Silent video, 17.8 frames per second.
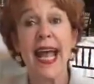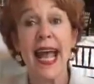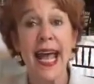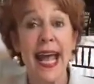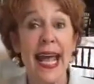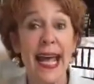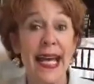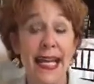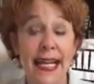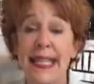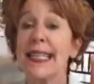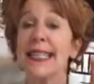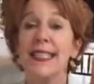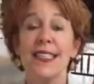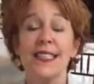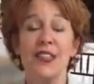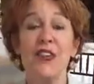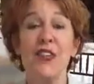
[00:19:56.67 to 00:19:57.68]
hey,
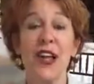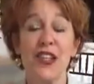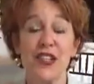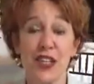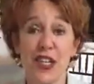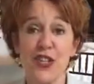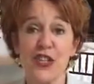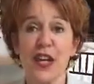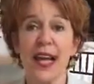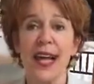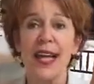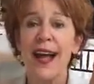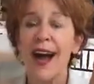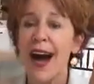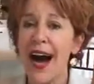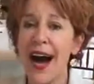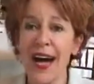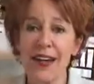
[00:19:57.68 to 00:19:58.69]
to that DJ,
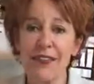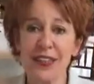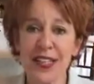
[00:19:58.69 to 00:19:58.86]
I've